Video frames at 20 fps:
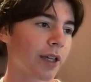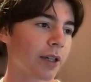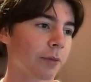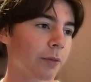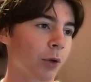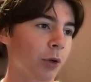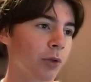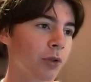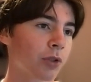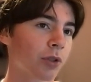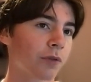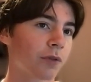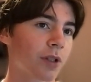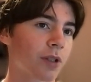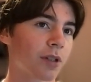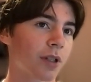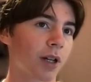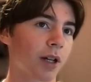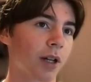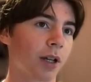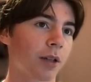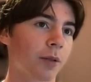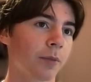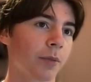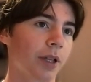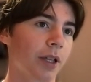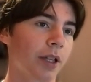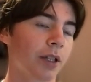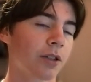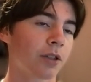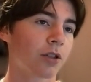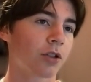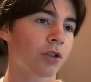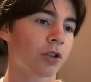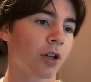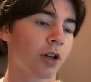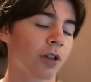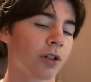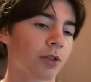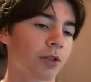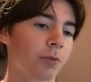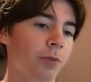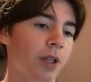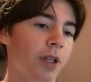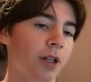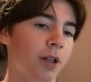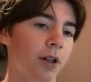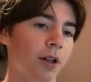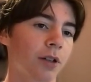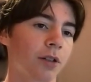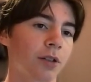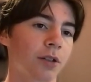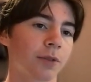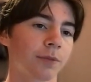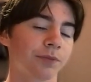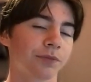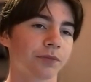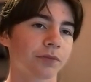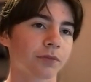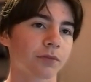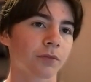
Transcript: And most of the time, it's just because,